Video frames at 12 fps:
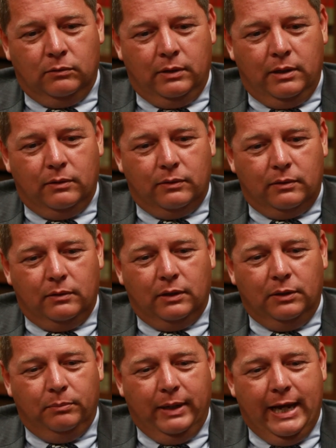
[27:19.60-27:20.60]
Well,
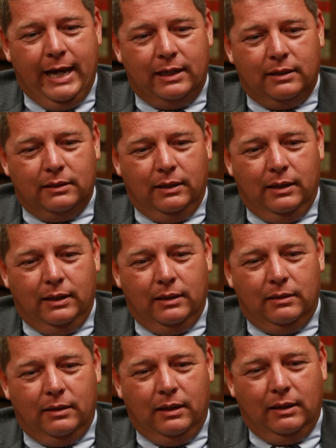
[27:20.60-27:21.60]
looking back, uh,
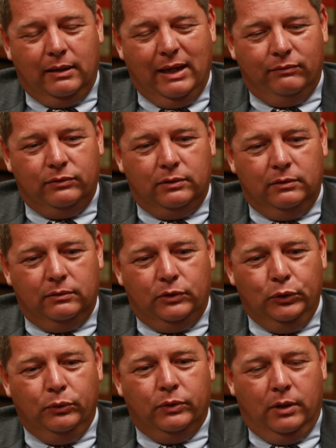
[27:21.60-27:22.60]
I have
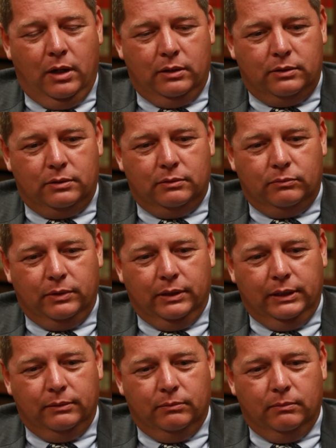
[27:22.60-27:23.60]
two thoughts
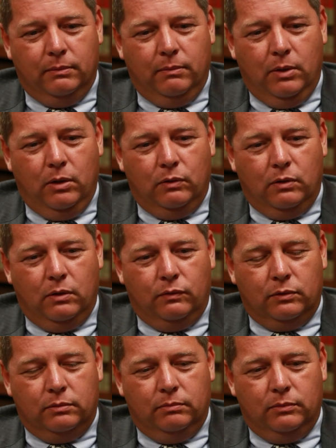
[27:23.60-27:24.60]
really
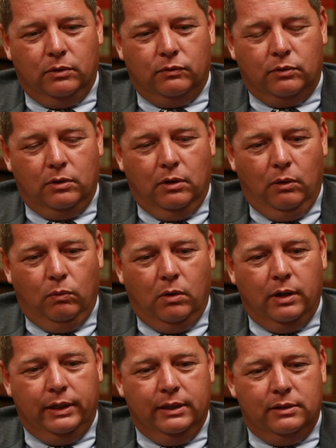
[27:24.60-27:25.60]
over overall.
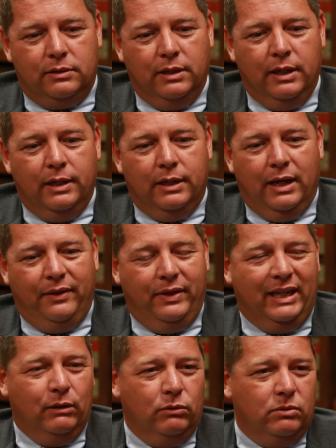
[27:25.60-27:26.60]
One is I
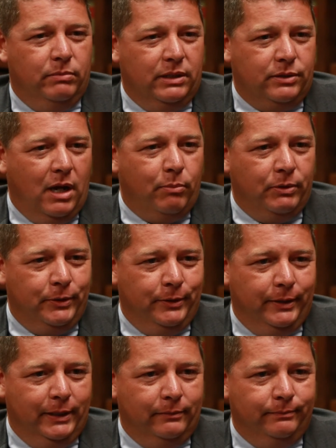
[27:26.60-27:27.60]
think it was a missed
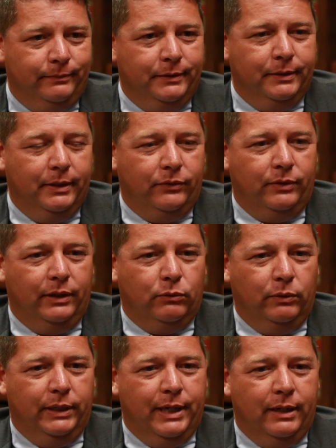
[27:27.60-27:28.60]
opportunity. I think
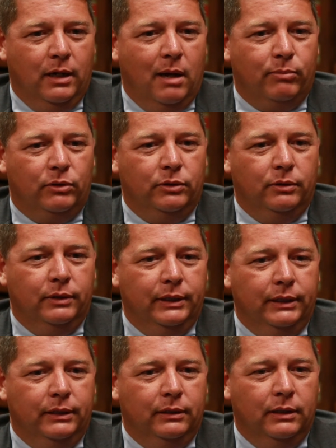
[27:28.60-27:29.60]
we had an
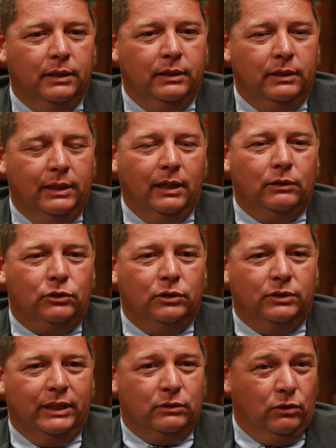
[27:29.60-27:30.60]
opportunity, and I
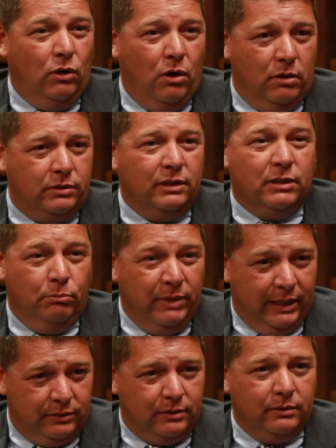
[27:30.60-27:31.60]
shouldn't say it's lost; it's a
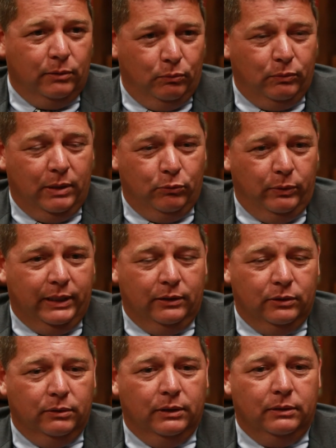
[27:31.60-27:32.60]
missed, and maybe we can
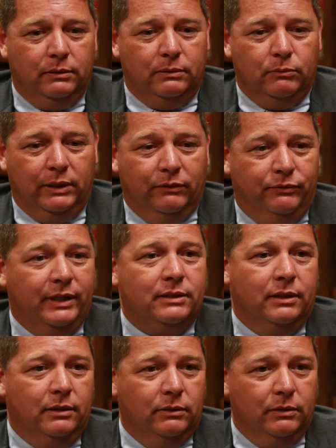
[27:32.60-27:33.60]
do it. We can
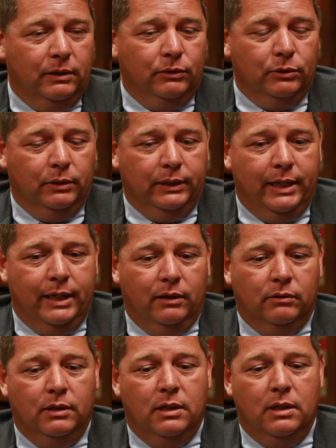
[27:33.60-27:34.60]
fix it and, and do it now.